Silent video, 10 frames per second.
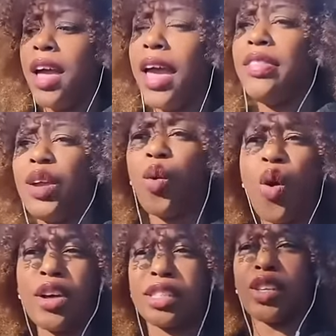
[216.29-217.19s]
And then
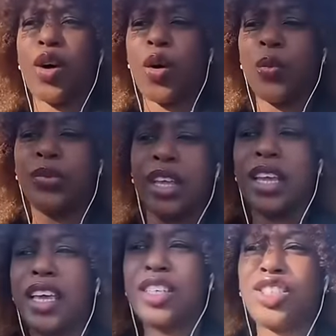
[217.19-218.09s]
also,
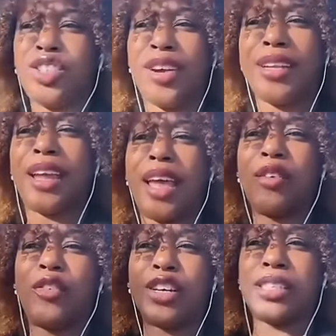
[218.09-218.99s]
he's trending
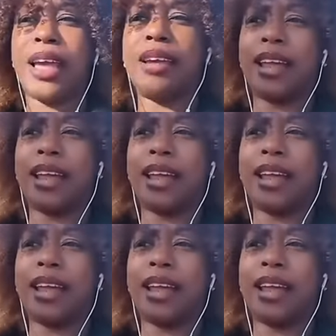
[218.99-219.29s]
for saying